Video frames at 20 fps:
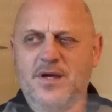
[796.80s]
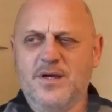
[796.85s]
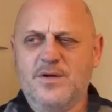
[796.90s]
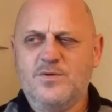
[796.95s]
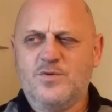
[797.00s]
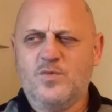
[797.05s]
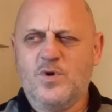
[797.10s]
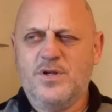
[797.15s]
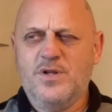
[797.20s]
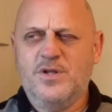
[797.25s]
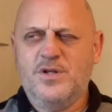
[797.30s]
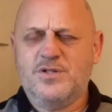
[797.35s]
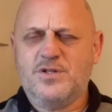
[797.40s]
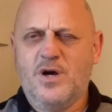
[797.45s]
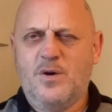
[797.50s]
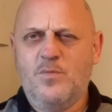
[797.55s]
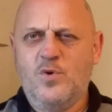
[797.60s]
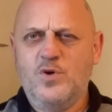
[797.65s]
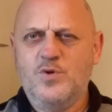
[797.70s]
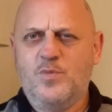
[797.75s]
is one of the sort
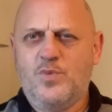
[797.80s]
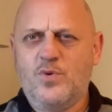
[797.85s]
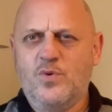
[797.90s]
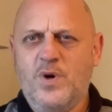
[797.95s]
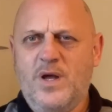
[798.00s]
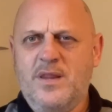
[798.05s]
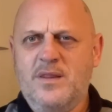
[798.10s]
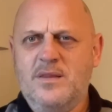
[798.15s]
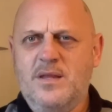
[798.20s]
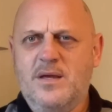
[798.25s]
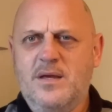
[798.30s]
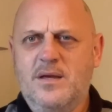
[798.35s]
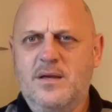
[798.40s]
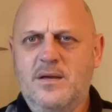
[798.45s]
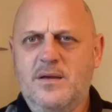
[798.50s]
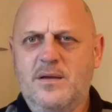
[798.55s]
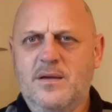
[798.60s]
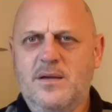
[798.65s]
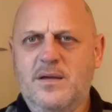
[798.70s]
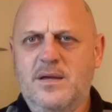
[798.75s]
of most pro-Indie
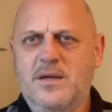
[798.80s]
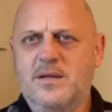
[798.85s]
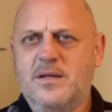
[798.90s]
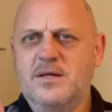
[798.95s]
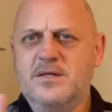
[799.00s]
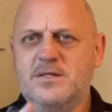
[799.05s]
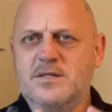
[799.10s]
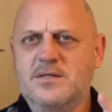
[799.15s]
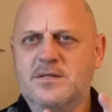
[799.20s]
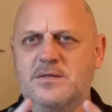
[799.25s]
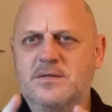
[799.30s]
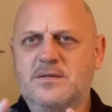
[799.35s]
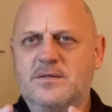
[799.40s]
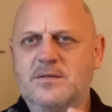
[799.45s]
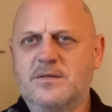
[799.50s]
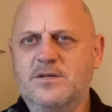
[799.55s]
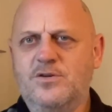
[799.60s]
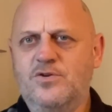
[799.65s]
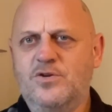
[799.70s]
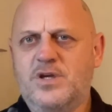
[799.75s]
areas in
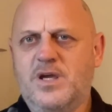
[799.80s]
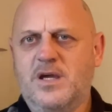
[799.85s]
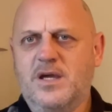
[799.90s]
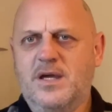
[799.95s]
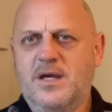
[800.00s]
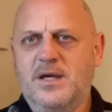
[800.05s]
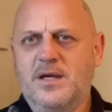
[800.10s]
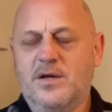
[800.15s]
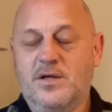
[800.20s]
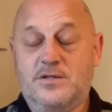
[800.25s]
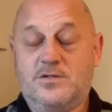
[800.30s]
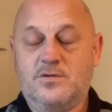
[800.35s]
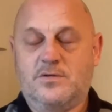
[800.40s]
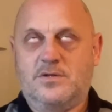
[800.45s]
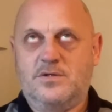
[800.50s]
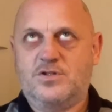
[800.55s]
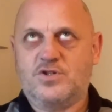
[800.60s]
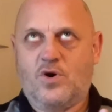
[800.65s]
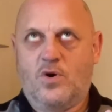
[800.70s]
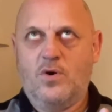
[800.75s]
the UK,
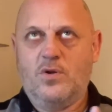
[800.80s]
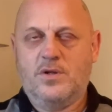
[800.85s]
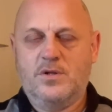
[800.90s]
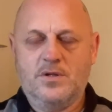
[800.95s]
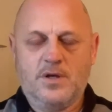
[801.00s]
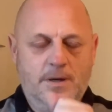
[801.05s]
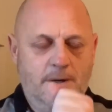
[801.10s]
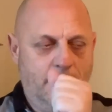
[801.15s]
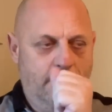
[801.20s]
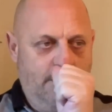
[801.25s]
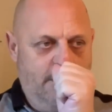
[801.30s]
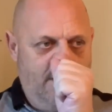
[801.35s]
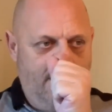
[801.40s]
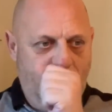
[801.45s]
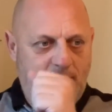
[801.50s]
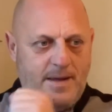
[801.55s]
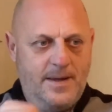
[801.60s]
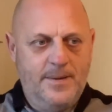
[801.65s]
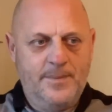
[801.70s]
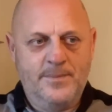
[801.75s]
Scotland, at
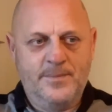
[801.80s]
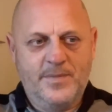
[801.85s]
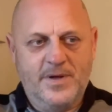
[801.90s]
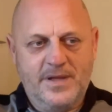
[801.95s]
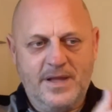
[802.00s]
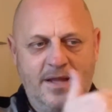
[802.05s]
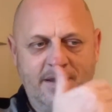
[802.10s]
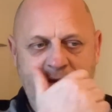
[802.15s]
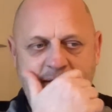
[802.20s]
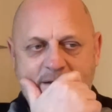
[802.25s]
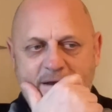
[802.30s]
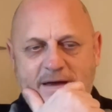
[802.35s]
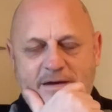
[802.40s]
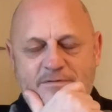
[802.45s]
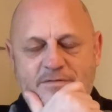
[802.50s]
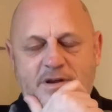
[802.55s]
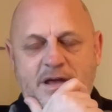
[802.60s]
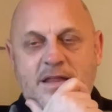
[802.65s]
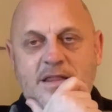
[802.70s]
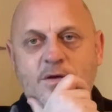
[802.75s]
the Indie
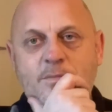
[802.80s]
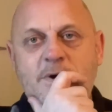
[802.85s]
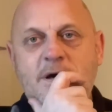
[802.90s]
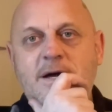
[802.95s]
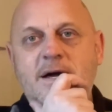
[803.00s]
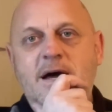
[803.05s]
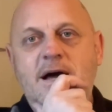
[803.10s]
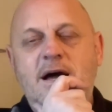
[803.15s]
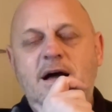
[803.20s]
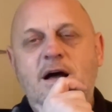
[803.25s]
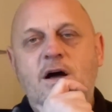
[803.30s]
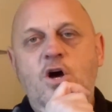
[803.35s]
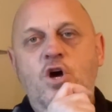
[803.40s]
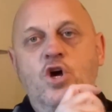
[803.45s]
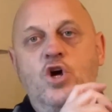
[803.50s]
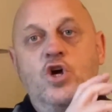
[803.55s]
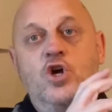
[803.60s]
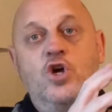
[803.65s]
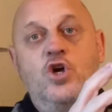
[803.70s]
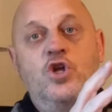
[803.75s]
referendum.
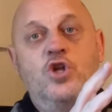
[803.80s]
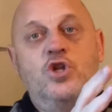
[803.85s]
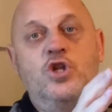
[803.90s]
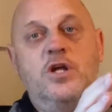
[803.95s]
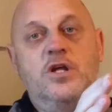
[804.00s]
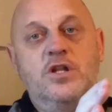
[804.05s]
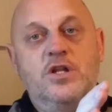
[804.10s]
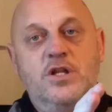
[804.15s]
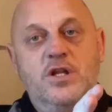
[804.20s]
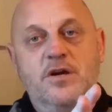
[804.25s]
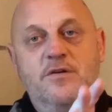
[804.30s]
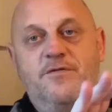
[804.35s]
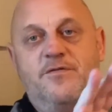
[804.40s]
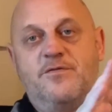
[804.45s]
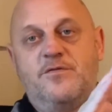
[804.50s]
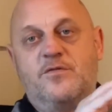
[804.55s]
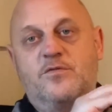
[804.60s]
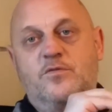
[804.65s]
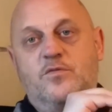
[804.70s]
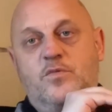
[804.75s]
They've
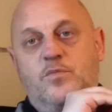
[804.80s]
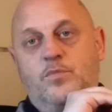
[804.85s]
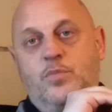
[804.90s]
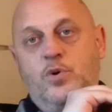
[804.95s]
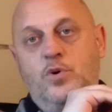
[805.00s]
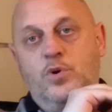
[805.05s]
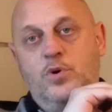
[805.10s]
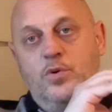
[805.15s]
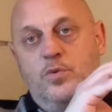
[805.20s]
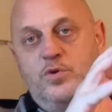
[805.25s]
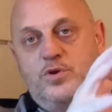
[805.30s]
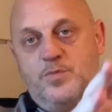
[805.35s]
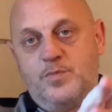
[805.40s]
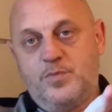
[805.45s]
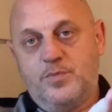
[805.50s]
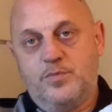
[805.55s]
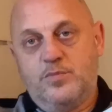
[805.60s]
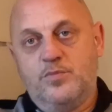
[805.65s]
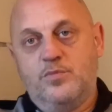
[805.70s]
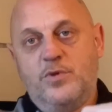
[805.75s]
put
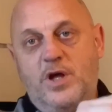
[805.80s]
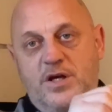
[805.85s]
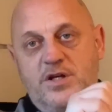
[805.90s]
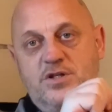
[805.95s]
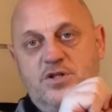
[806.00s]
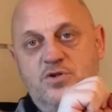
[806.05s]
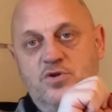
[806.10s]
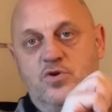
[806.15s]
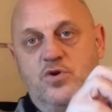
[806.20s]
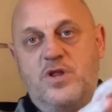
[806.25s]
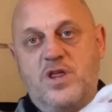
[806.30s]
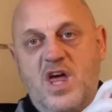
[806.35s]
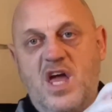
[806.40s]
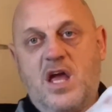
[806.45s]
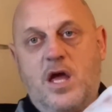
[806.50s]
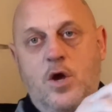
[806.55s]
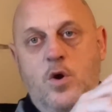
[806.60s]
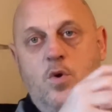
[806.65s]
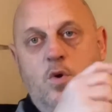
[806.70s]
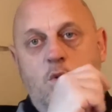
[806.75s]
this new thing
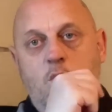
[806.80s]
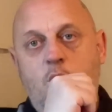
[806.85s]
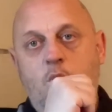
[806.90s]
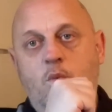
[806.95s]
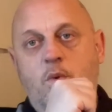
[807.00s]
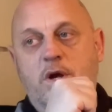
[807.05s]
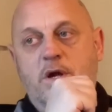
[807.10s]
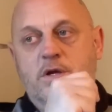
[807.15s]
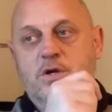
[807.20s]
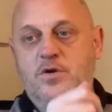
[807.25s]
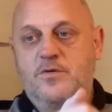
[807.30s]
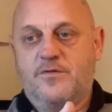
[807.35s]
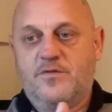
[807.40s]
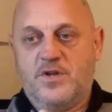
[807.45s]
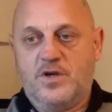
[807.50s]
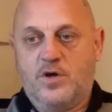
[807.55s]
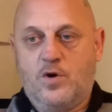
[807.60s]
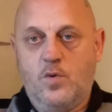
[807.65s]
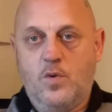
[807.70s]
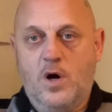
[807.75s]
out where you have to
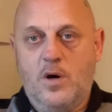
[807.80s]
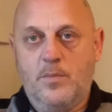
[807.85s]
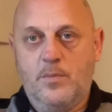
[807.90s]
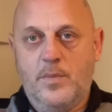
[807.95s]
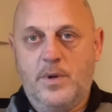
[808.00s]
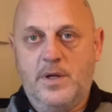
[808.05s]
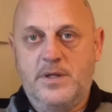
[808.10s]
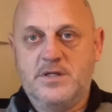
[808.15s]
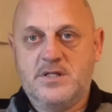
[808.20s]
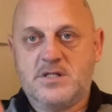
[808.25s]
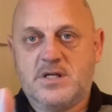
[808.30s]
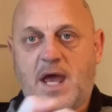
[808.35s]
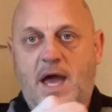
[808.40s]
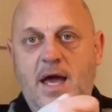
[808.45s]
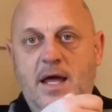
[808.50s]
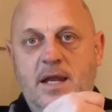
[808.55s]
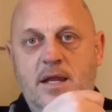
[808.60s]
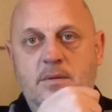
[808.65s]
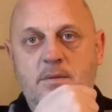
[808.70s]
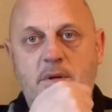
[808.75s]
go up and
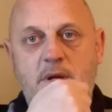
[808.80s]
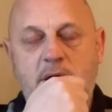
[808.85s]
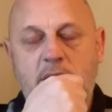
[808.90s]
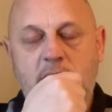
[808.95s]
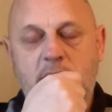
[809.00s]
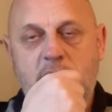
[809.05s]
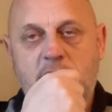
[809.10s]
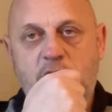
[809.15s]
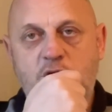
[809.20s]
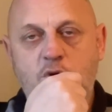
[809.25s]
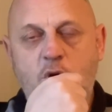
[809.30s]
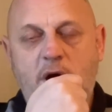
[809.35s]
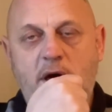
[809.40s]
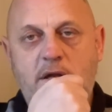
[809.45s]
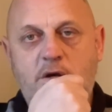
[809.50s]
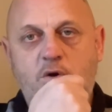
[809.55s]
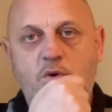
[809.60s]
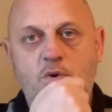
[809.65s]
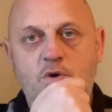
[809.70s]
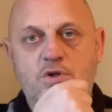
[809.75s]
scan QR
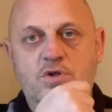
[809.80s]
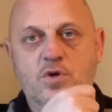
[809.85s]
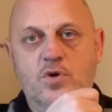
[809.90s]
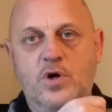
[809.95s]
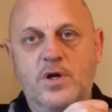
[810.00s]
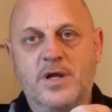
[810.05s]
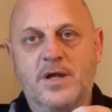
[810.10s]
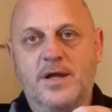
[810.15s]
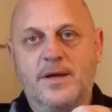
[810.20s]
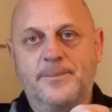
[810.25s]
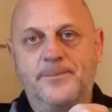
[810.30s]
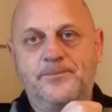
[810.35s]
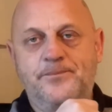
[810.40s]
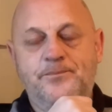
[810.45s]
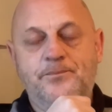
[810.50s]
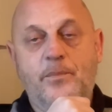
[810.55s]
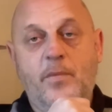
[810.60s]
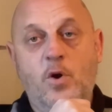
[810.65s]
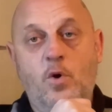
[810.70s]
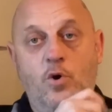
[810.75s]
codes on
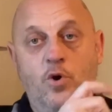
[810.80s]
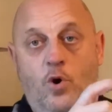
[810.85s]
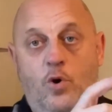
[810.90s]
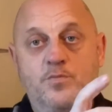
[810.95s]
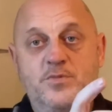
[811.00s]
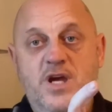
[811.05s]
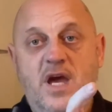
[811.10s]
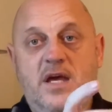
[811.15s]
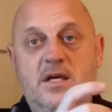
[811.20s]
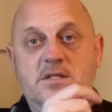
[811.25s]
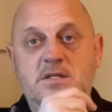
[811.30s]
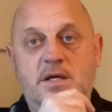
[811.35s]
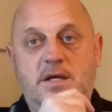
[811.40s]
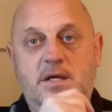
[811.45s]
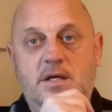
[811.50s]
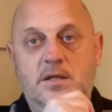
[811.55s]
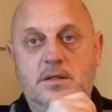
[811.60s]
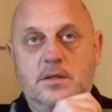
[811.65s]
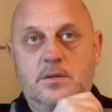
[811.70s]
objects like